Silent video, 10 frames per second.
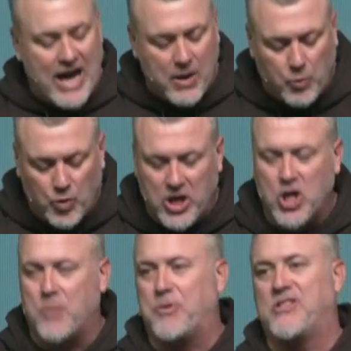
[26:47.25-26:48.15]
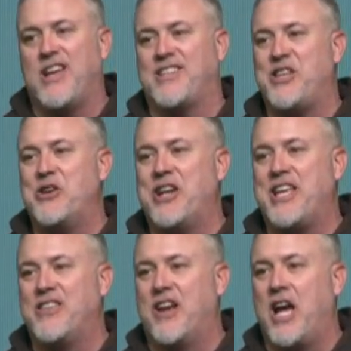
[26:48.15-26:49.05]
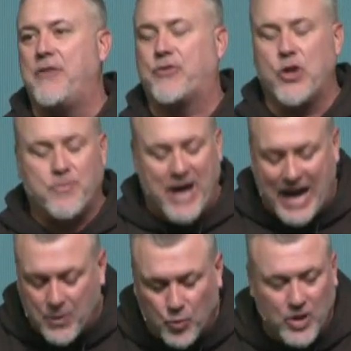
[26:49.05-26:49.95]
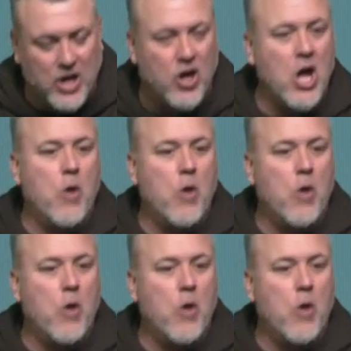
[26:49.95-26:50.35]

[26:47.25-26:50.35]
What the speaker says: I will protect unity in the life group. I will.